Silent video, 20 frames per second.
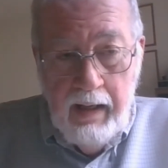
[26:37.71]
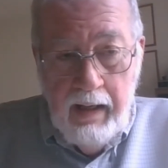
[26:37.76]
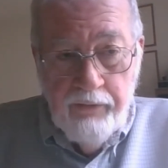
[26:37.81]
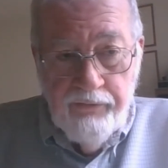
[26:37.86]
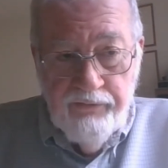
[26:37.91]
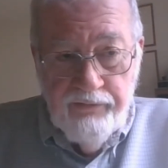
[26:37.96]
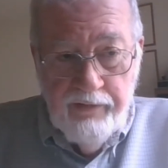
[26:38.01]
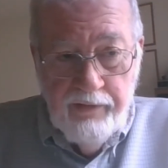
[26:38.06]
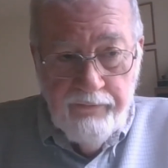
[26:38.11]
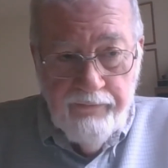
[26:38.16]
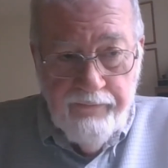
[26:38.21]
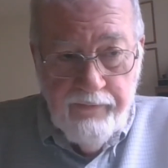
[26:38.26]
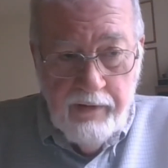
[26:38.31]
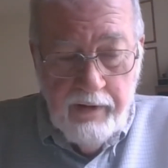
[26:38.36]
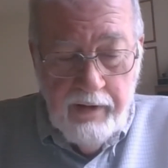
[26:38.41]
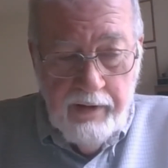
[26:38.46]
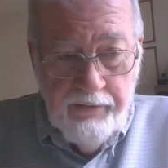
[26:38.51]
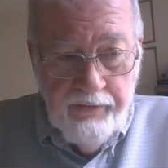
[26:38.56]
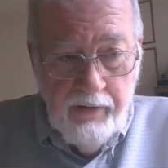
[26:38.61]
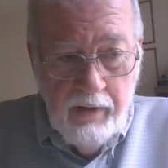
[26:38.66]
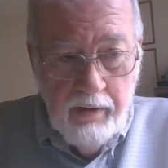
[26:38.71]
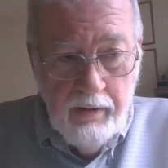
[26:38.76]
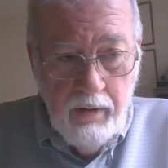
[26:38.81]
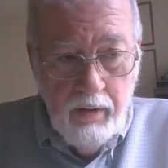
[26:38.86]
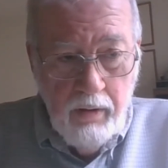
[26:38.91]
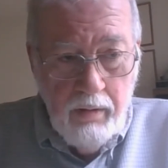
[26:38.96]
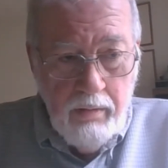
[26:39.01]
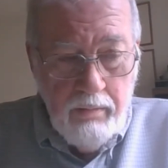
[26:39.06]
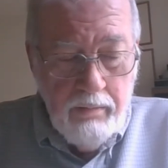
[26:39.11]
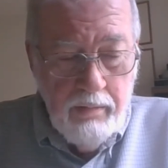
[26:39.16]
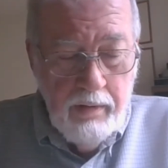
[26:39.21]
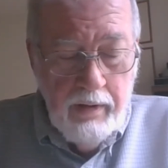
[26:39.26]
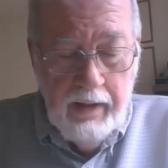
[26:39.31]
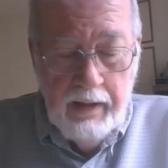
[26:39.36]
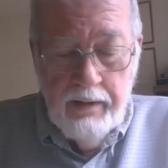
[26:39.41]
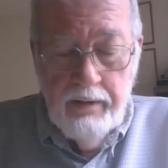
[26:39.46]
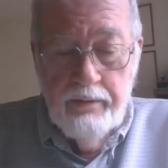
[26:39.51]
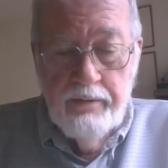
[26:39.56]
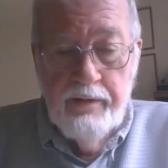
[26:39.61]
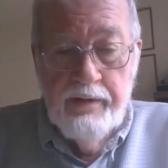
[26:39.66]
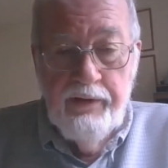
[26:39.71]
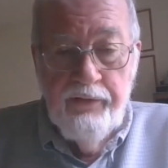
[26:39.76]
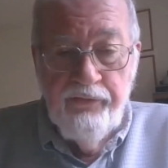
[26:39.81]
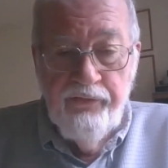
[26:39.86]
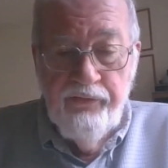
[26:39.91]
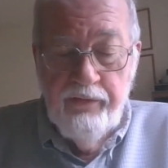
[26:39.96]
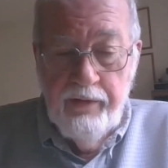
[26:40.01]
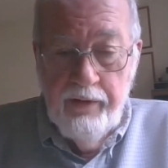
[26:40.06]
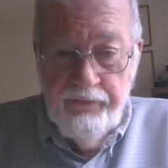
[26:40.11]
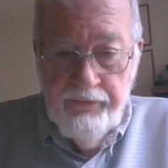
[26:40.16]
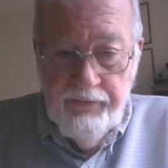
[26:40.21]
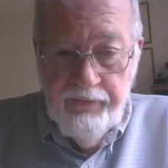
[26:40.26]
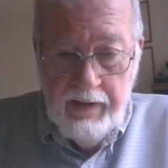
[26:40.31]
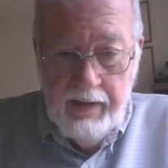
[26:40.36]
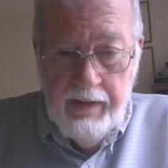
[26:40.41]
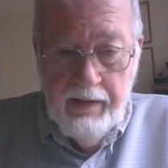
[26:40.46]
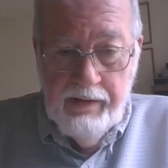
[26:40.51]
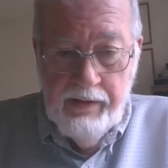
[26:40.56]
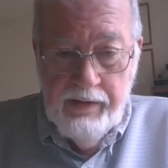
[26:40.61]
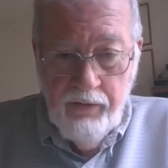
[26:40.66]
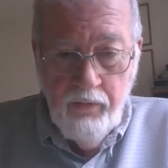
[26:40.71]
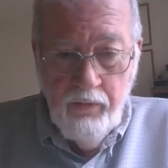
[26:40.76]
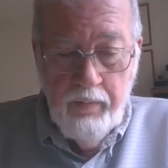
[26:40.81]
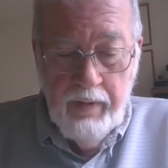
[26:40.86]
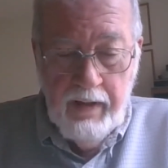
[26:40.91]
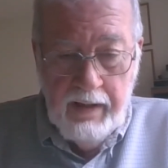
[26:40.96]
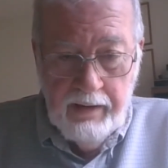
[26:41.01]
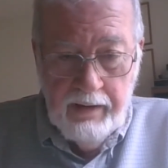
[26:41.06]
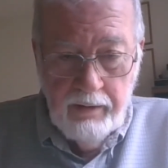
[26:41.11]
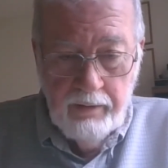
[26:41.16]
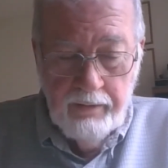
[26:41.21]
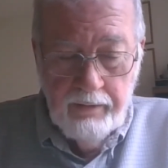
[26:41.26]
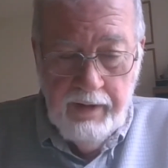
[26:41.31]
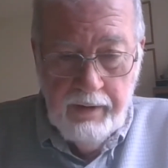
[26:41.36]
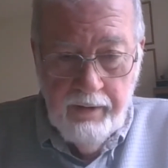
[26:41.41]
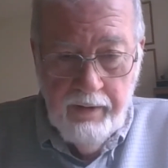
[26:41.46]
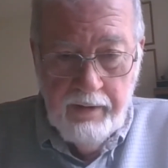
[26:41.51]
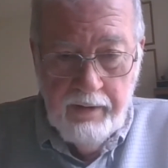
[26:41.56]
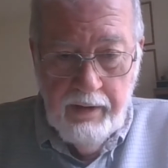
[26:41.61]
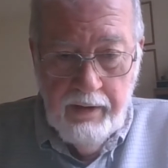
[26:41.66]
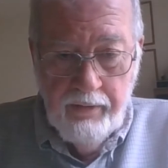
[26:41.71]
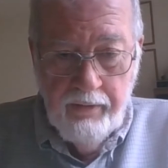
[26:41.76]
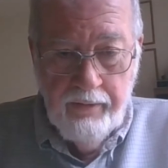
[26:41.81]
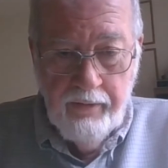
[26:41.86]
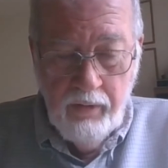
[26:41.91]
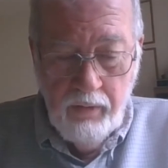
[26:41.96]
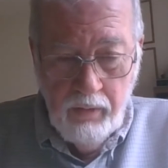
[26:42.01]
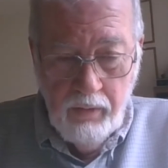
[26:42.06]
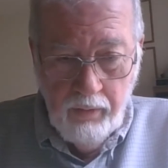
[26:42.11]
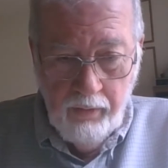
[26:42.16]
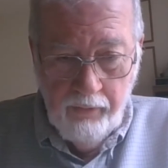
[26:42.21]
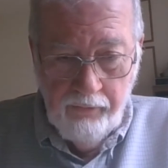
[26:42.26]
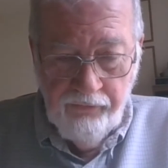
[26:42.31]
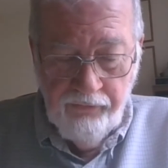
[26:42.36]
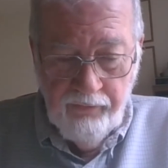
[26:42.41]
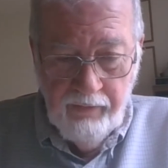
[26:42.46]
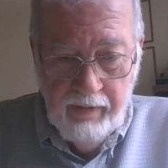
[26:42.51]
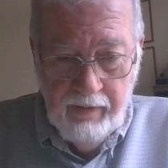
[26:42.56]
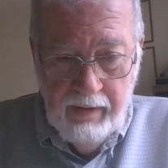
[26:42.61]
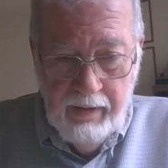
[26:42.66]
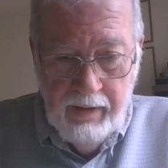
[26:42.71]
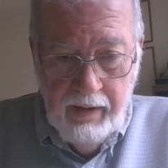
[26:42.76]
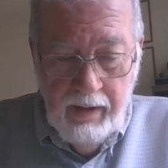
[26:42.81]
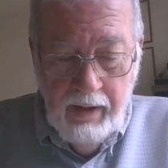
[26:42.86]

And she fought at least a 10-year battle in and out of the courts,